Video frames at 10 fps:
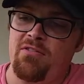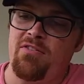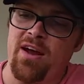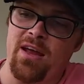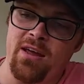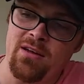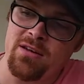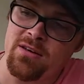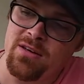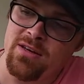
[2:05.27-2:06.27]
fake
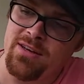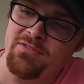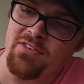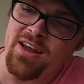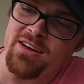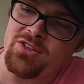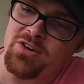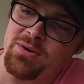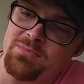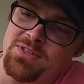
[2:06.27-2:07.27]

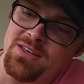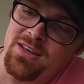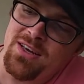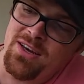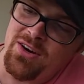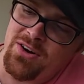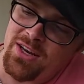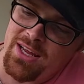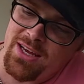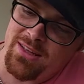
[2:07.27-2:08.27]
trims
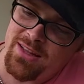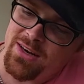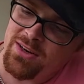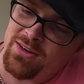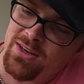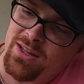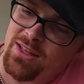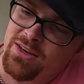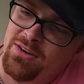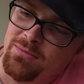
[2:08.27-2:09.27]
on here. They don't look like
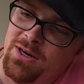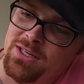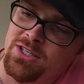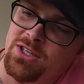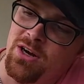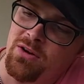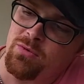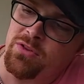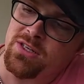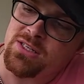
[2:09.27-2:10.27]
they do much. Oh
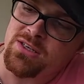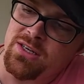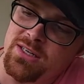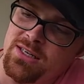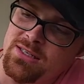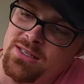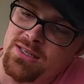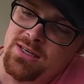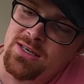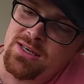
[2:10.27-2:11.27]
well, this side does.
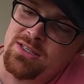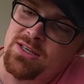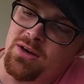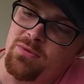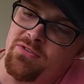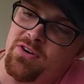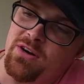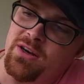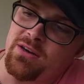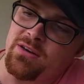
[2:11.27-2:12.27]
So we've
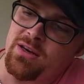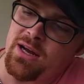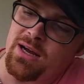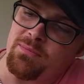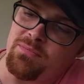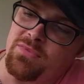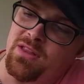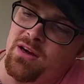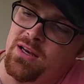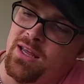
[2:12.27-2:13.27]
got,
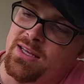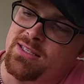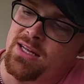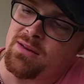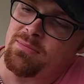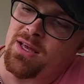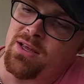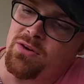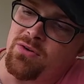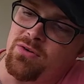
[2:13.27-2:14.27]
I guess that would be
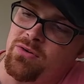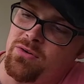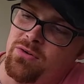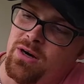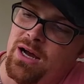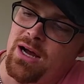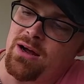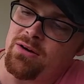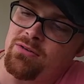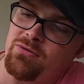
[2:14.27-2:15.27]
your
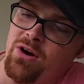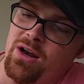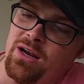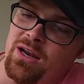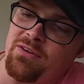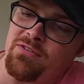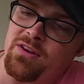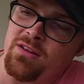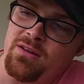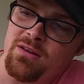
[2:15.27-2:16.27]
right and left